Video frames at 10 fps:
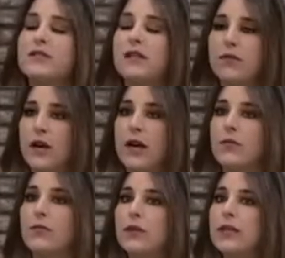
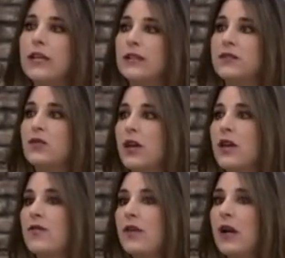different, really is sort
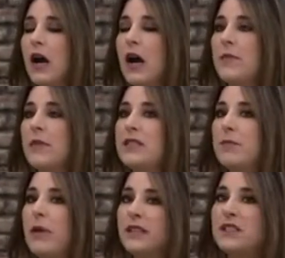of, it
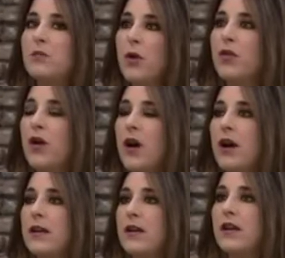depends both
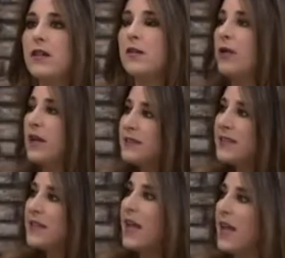on the
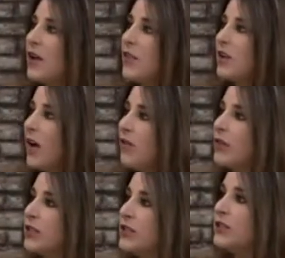president and on the
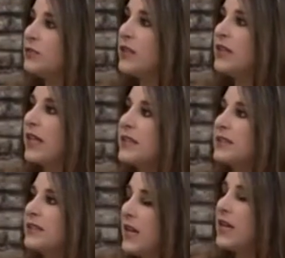governors. It's really like a
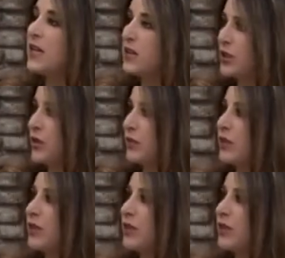state issue. The